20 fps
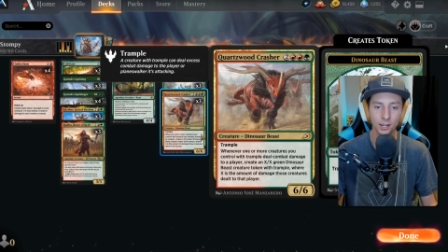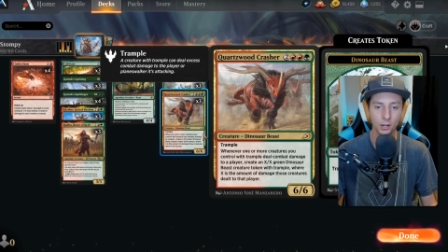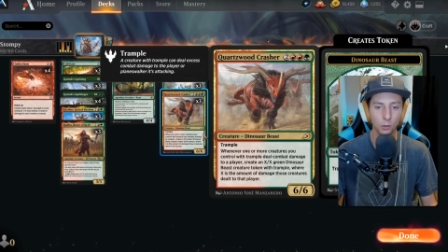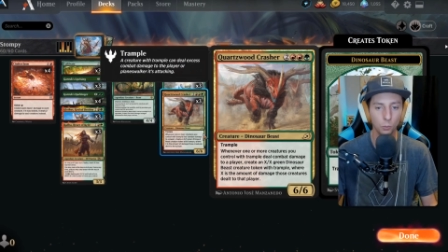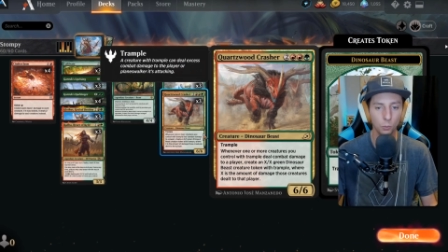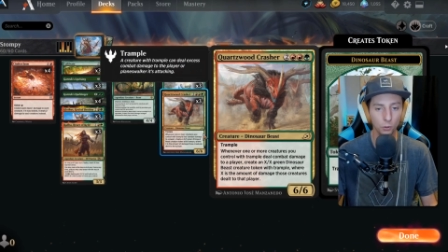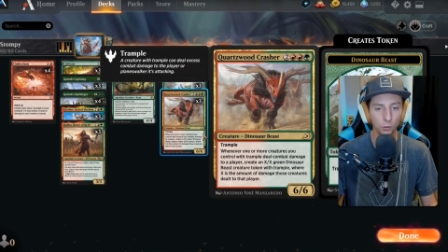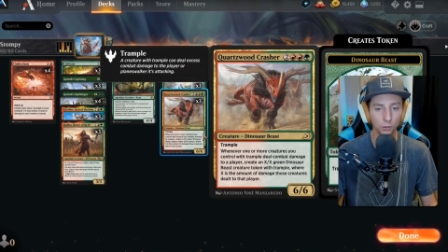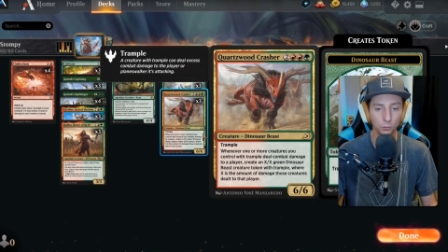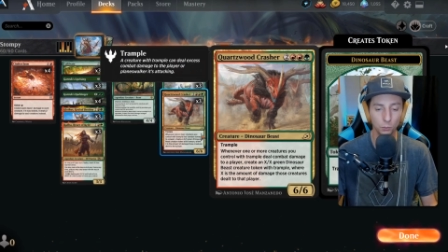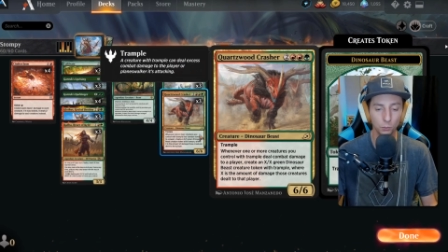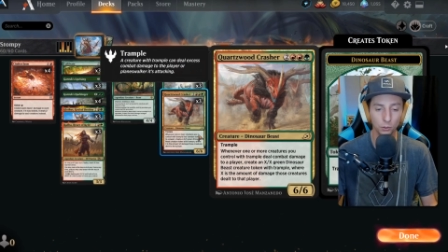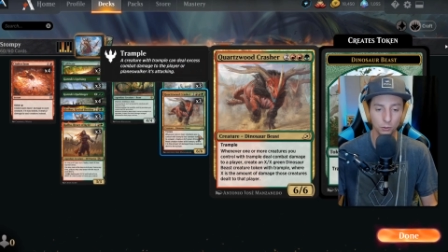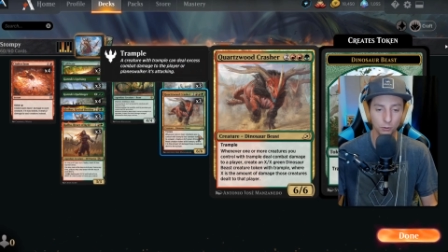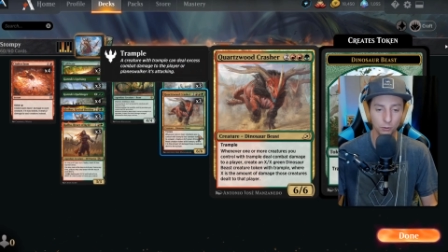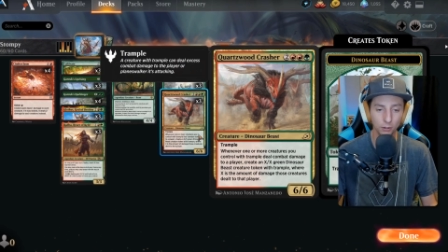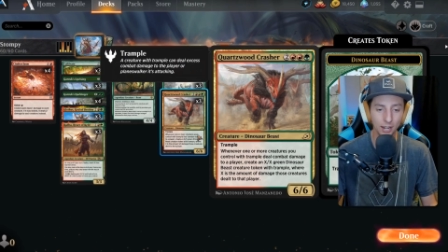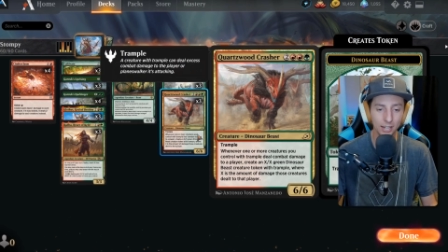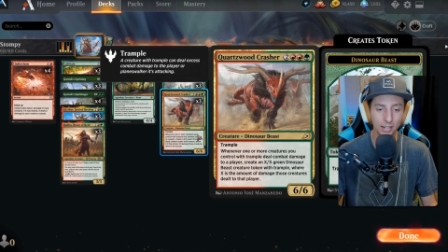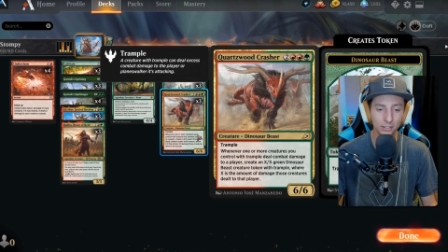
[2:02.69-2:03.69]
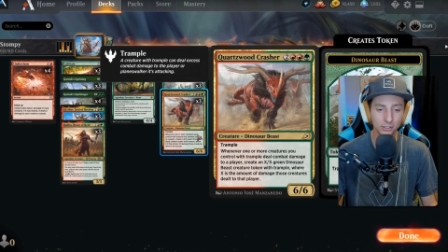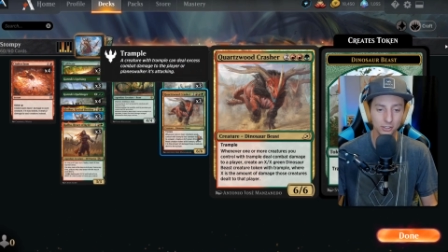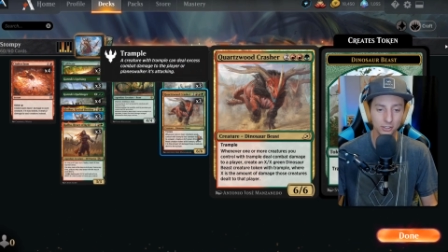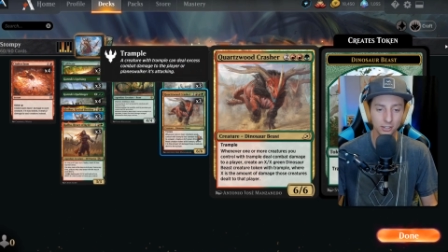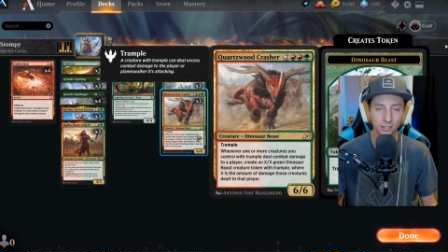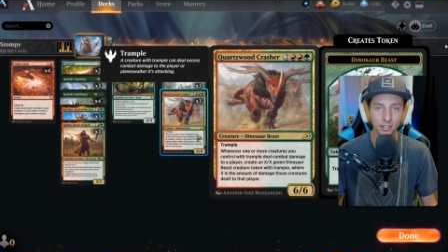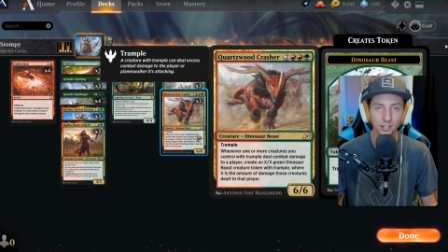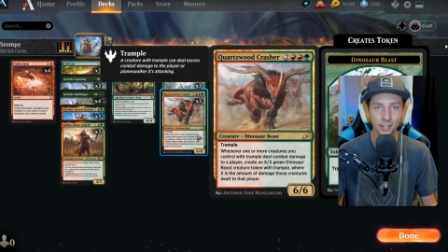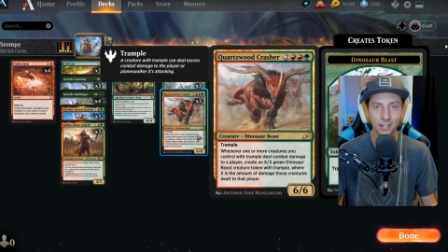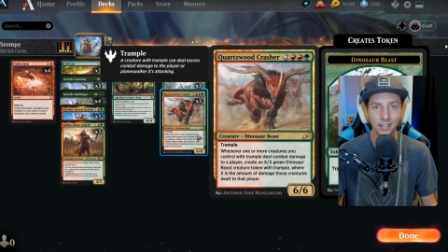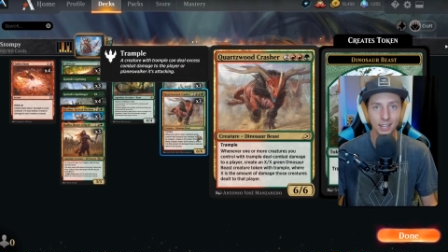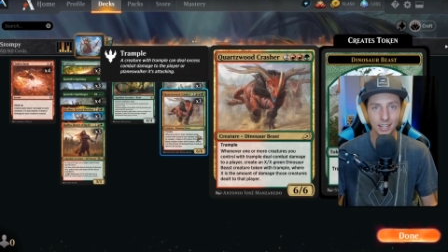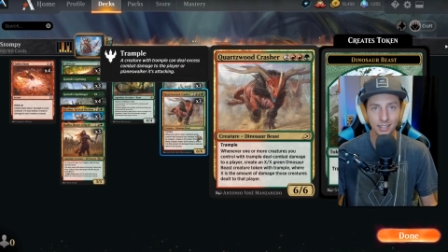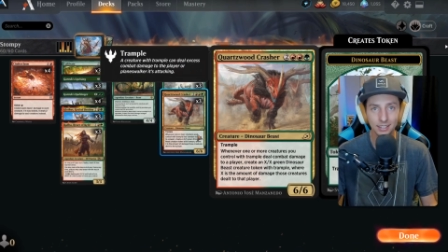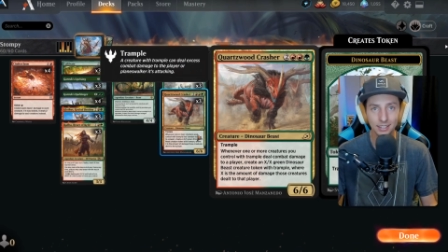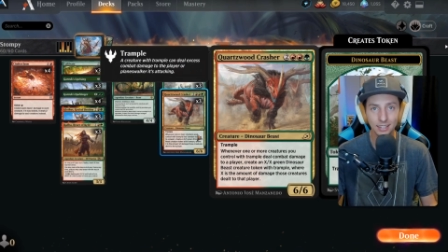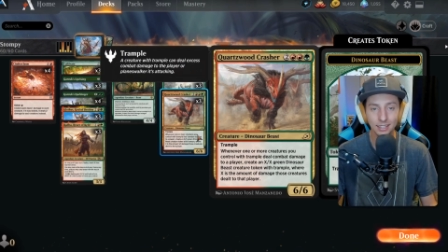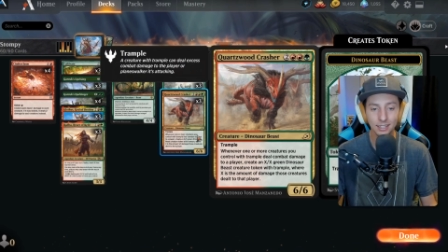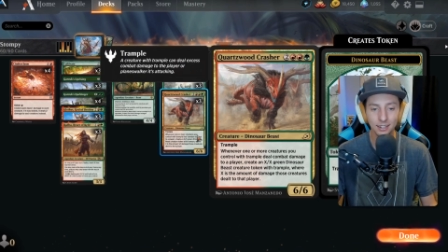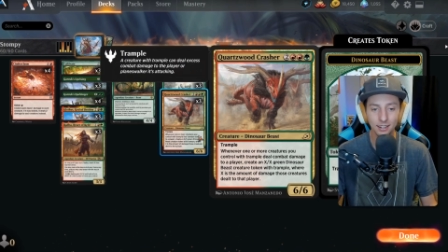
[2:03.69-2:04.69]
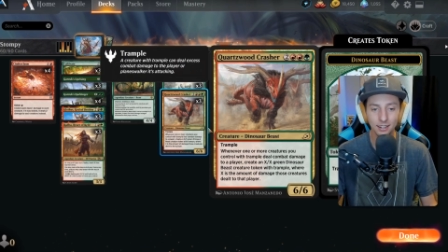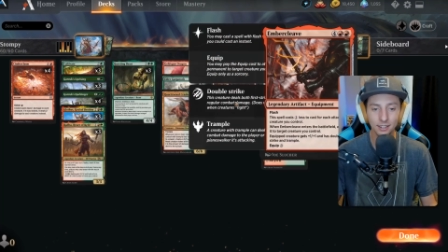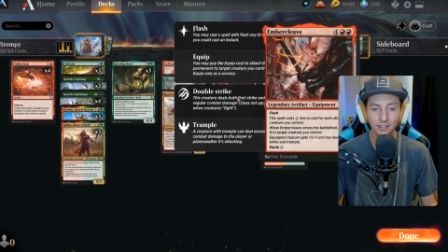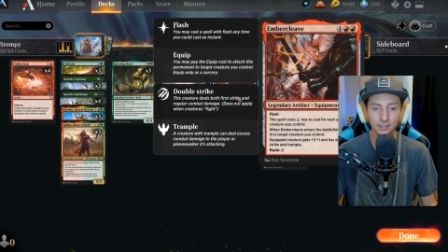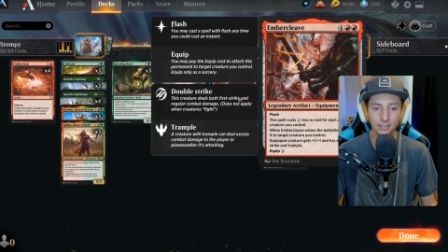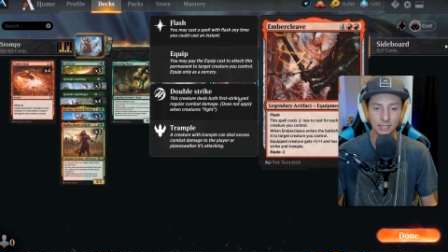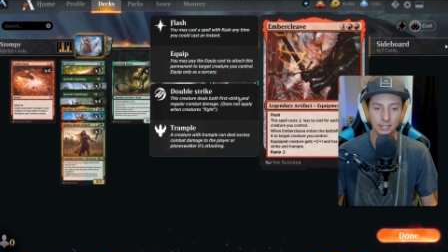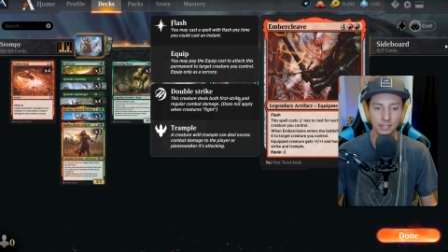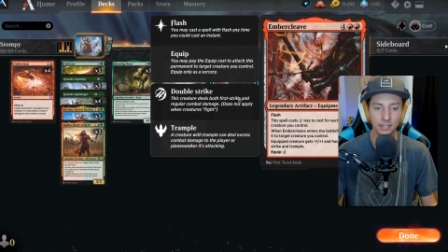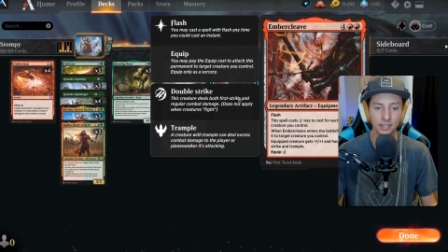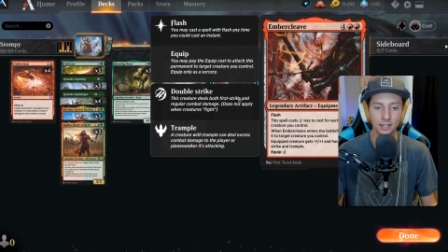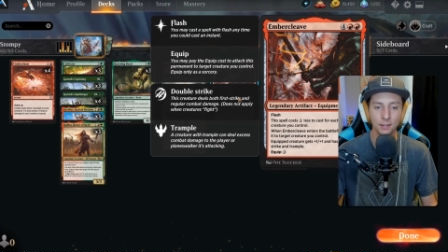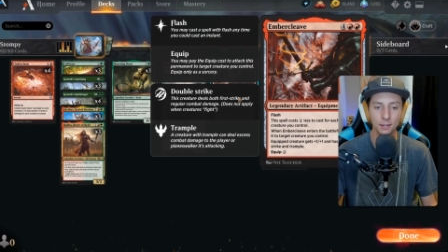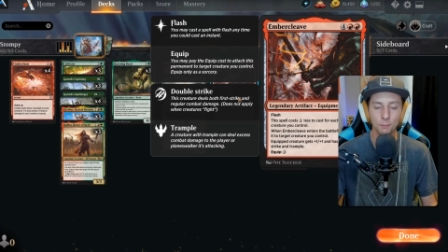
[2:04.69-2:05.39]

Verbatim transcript: Quartzwood Crasher, it can get ugly.